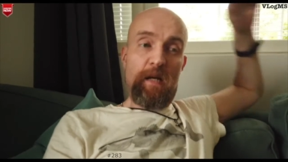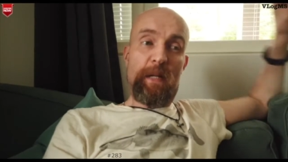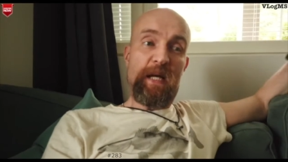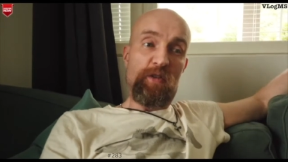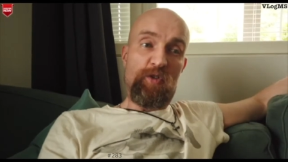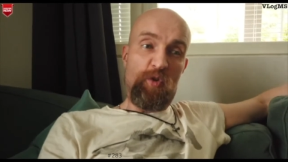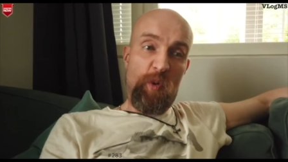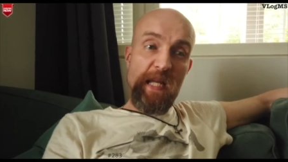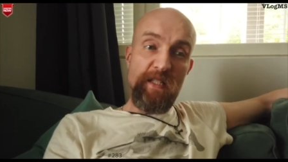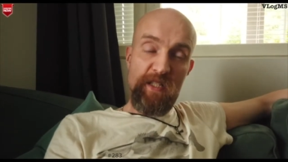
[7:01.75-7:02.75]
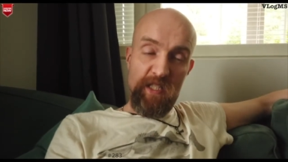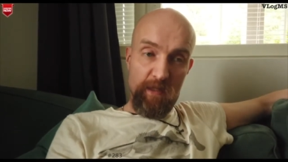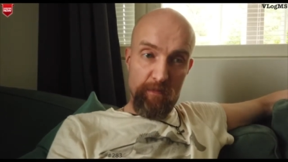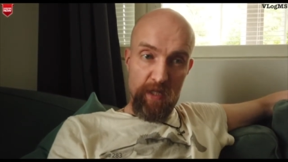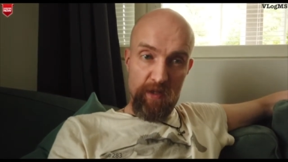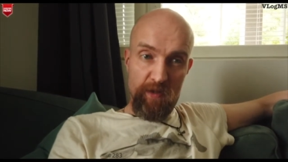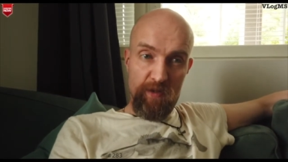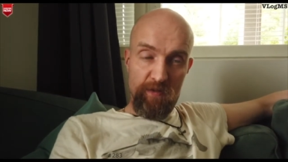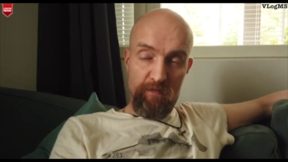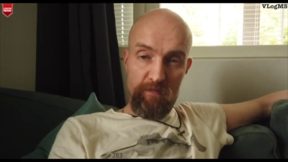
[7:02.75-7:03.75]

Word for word: about twenty a month